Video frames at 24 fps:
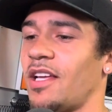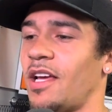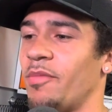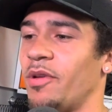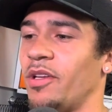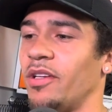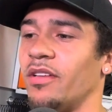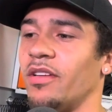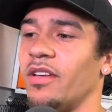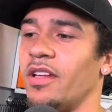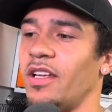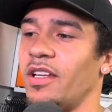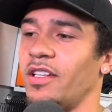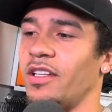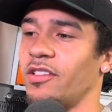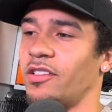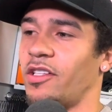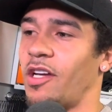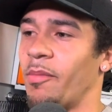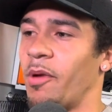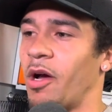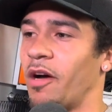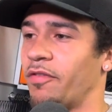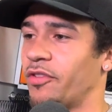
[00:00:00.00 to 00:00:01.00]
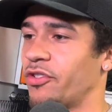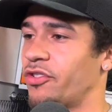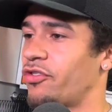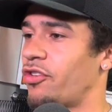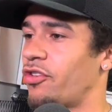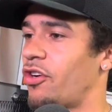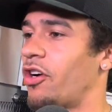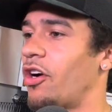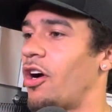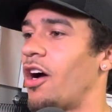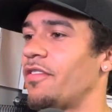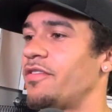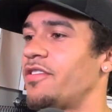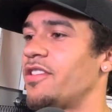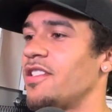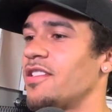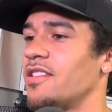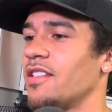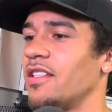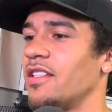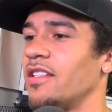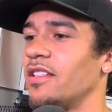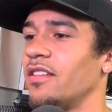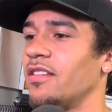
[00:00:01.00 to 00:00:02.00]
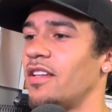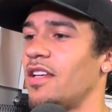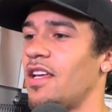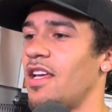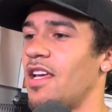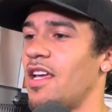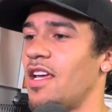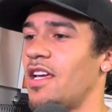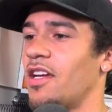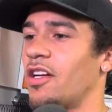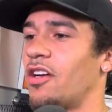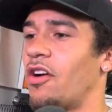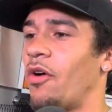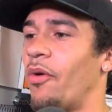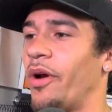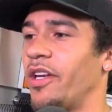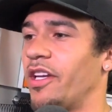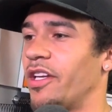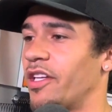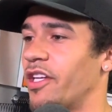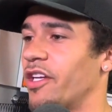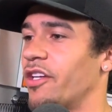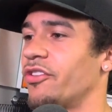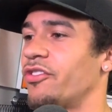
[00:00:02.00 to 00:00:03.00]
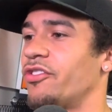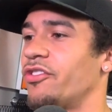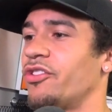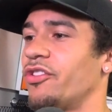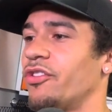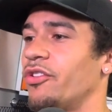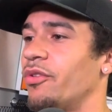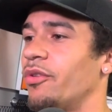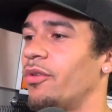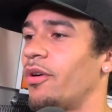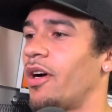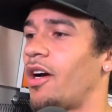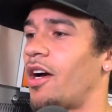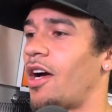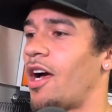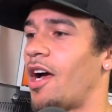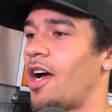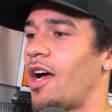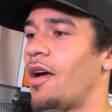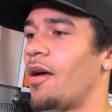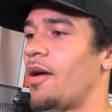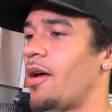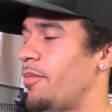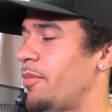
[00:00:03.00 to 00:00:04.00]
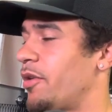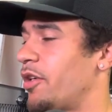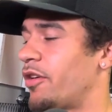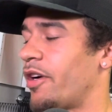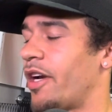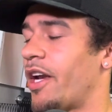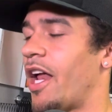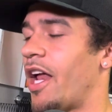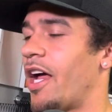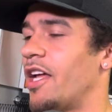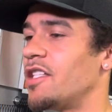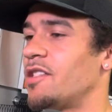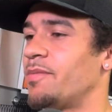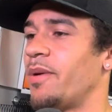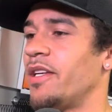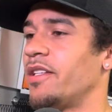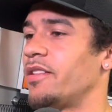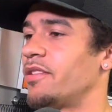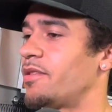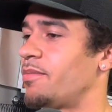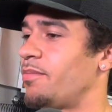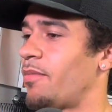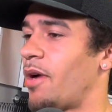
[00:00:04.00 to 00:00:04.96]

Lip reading: I mean, just coming off a strong off season, going into year two, I'm in great headspace.